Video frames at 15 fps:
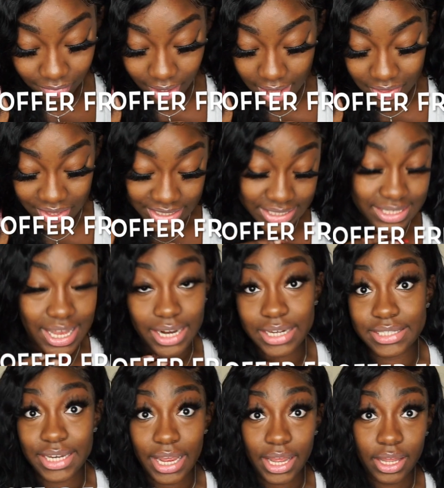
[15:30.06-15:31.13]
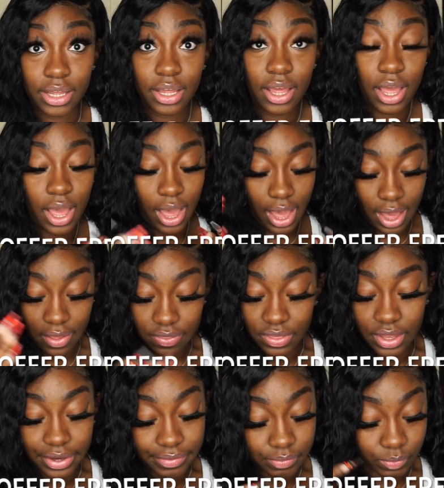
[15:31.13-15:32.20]
And then set a date, and
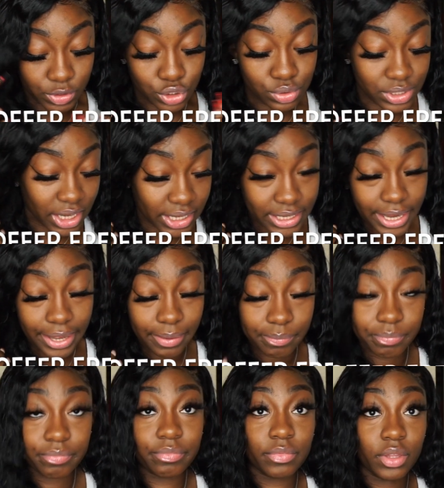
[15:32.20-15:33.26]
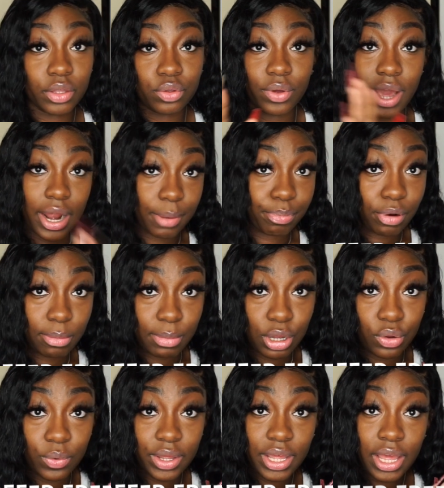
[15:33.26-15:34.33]
then once you set a date, you got to
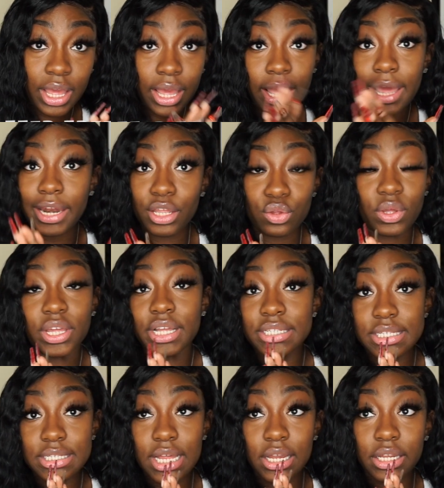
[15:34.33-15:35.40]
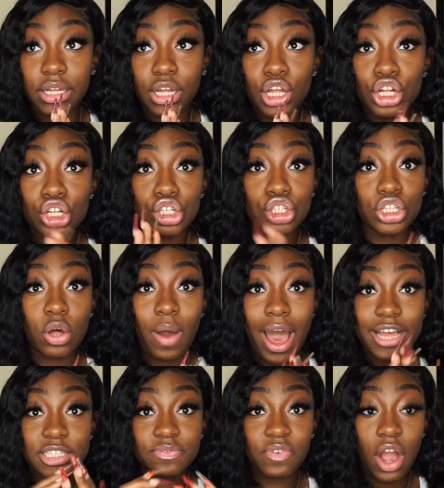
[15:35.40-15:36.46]
promote, and then you can get to selling. So
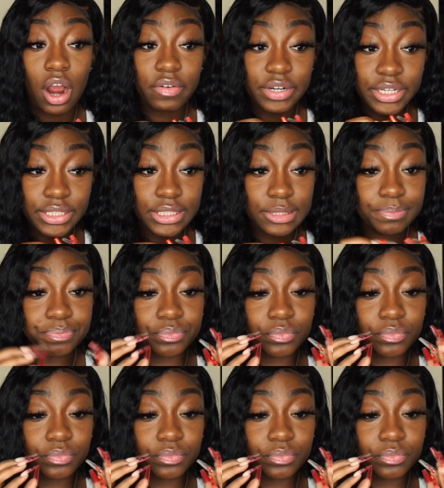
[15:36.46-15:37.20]
as far as